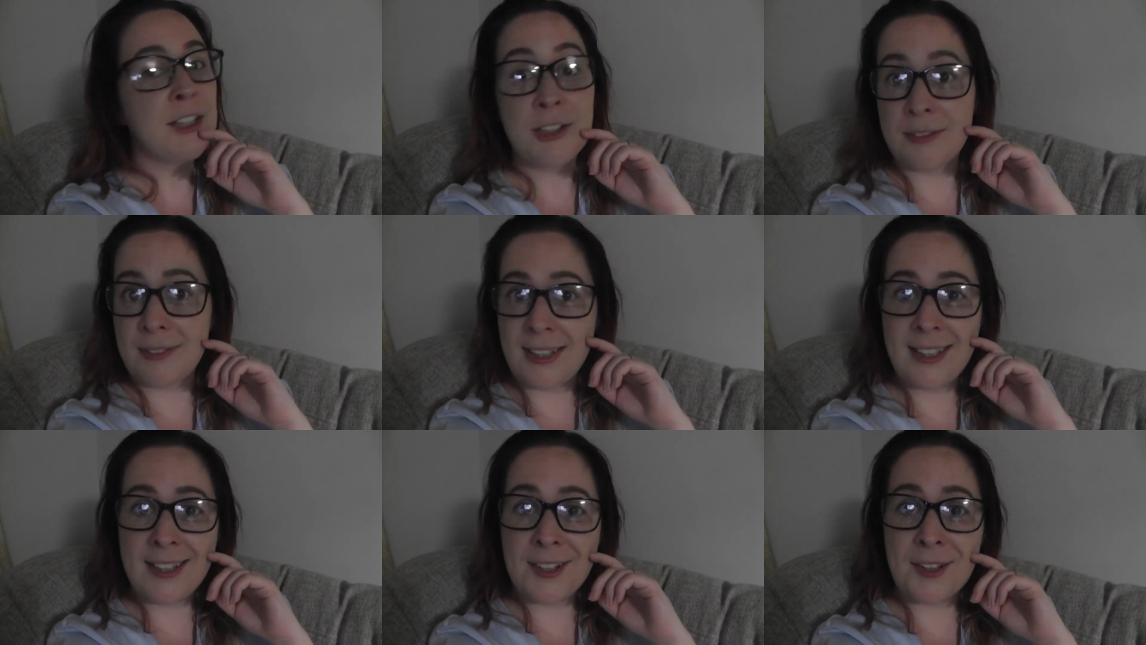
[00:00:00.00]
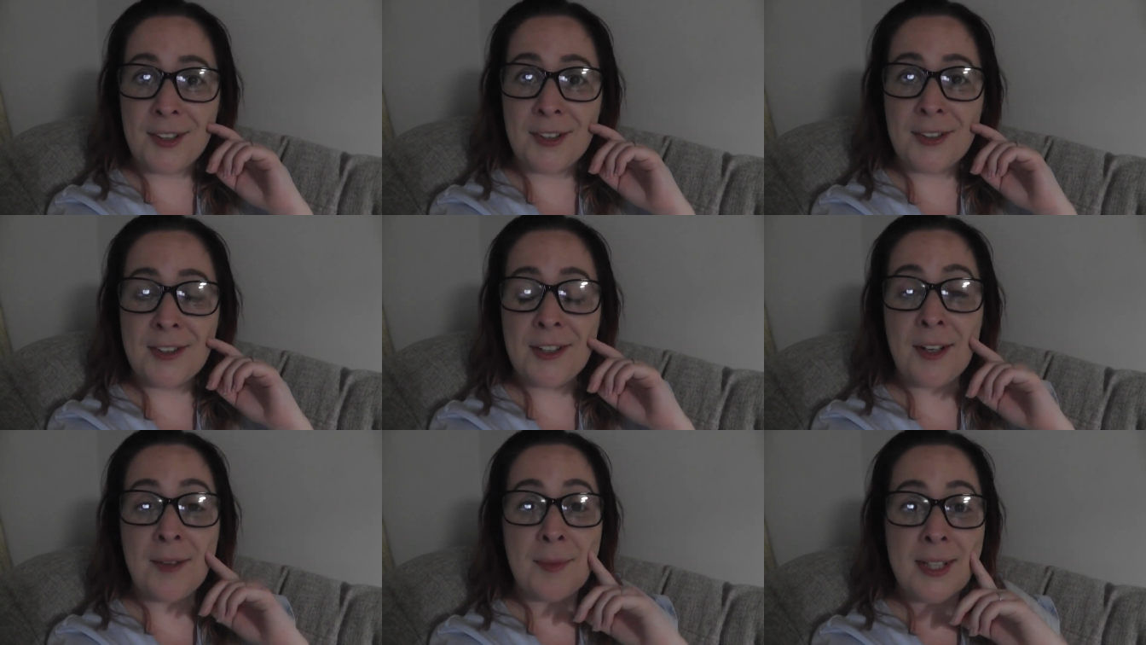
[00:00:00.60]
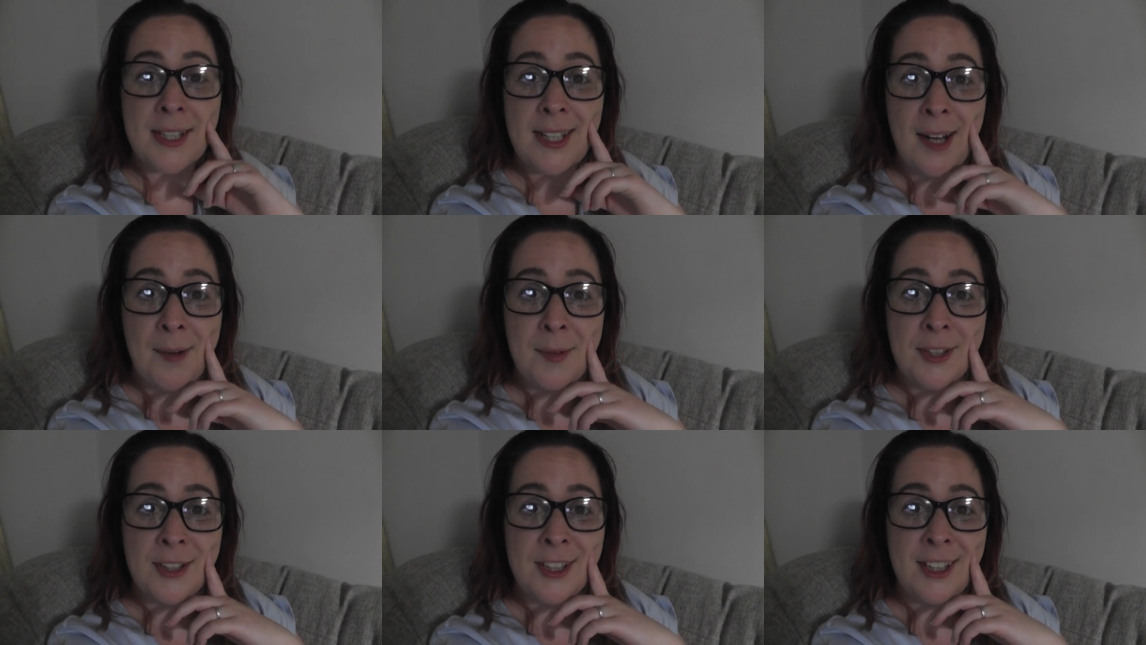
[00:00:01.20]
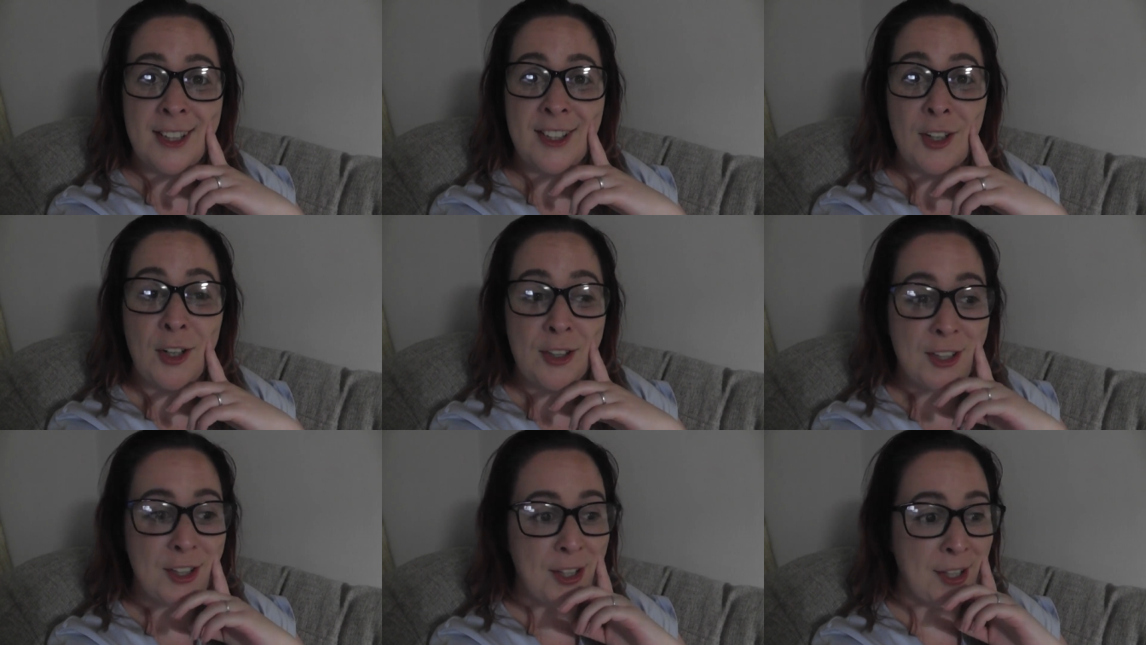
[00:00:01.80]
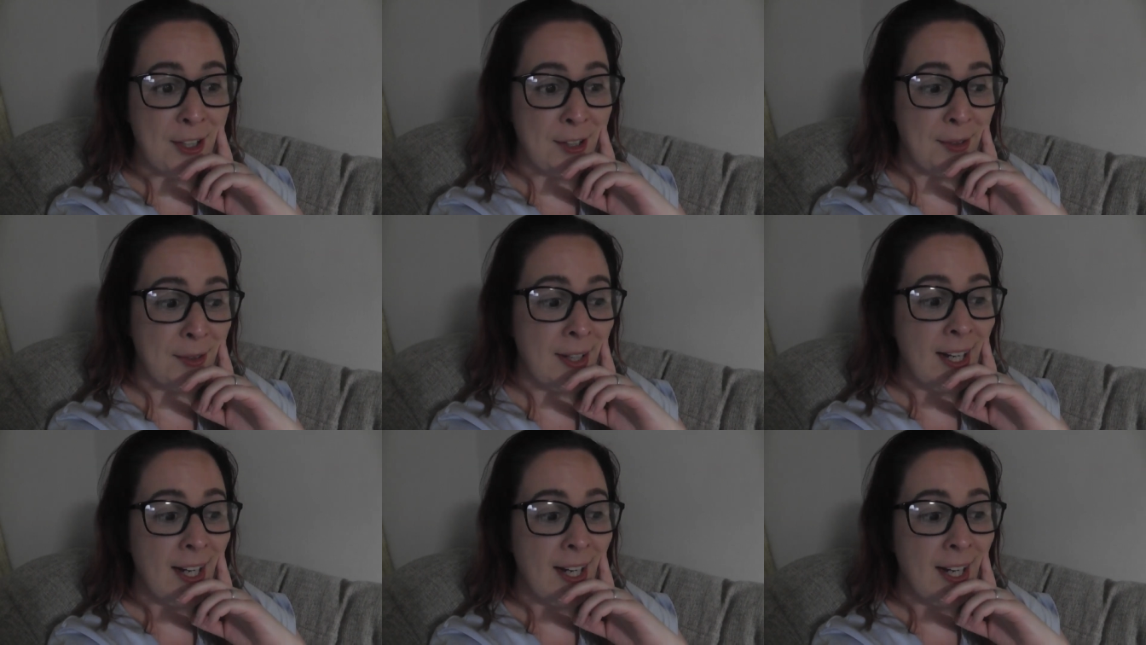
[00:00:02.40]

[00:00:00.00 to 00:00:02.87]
Doritos and we're sat watching Doctor Who.